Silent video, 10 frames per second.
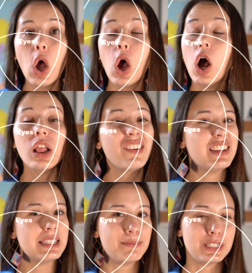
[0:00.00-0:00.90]
All of
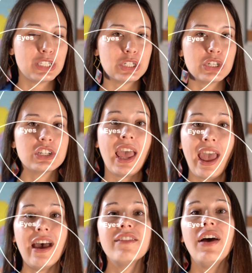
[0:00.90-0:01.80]
these Munsters
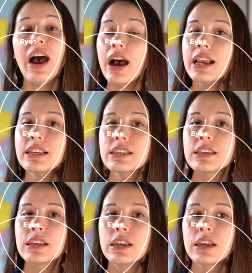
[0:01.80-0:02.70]
have eyes.
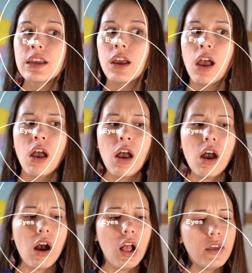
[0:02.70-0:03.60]

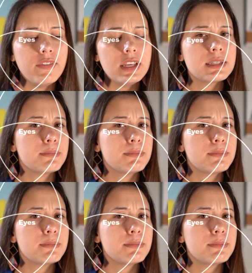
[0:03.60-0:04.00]
All of these